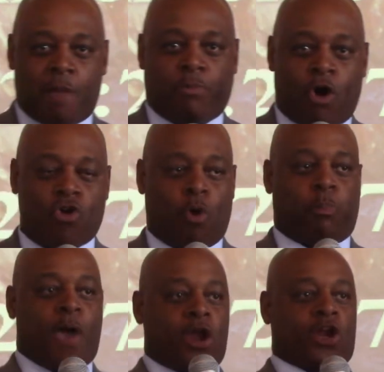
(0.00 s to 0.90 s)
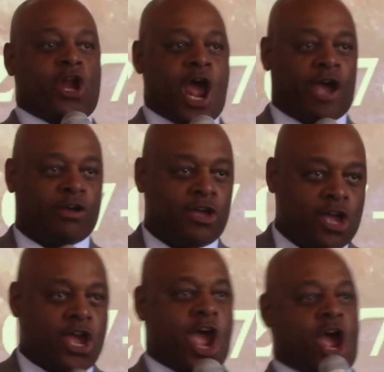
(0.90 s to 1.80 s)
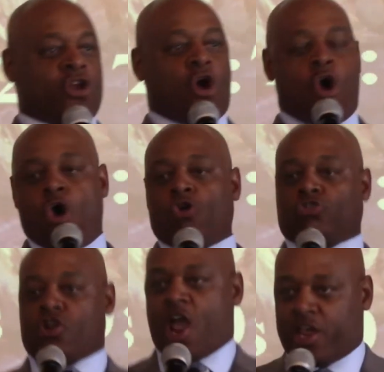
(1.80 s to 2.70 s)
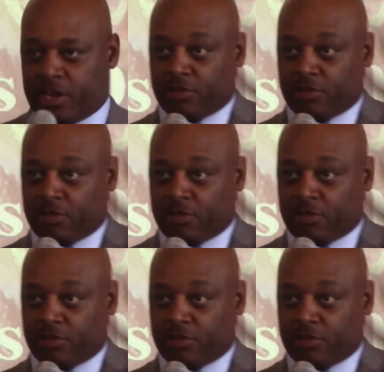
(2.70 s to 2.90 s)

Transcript: boy no better than that. He ain't had no home training.